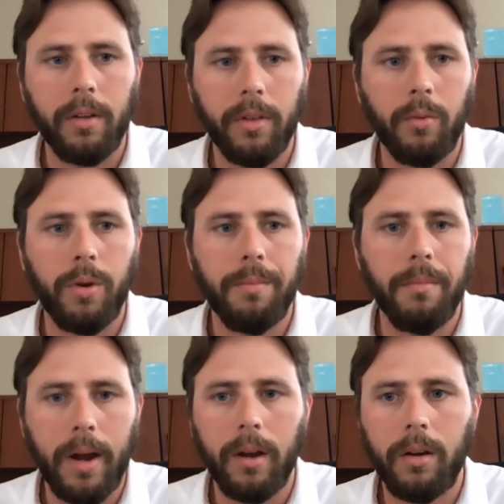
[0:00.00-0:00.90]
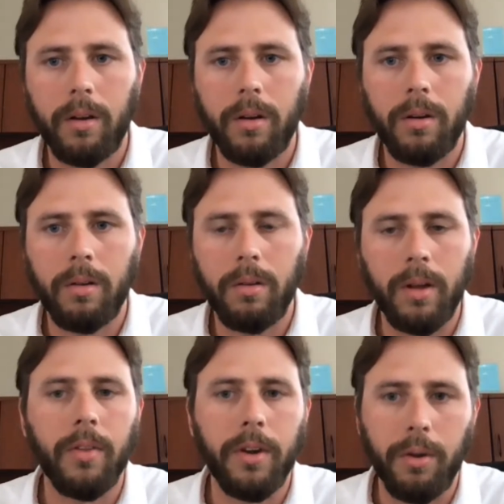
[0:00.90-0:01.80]
that we make
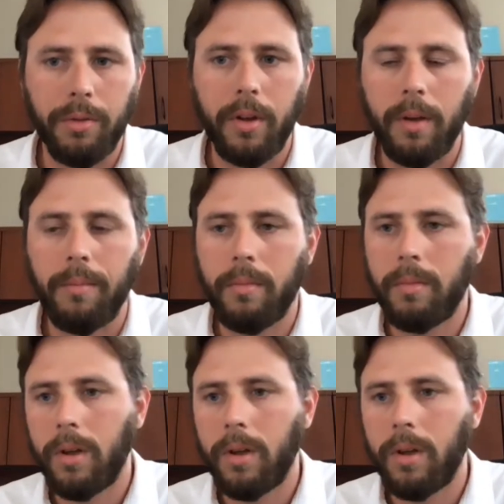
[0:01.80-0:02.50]
in the new theme.